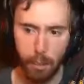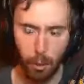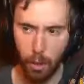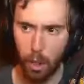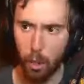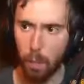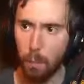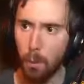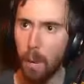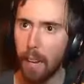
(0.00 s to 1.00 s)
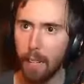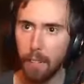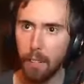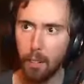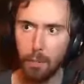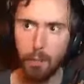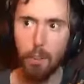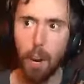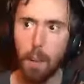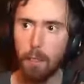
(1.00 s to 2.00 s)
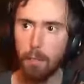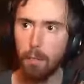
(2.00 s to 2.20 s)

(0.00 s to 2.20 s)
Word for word: they were gonna try to pull back and use the flight master.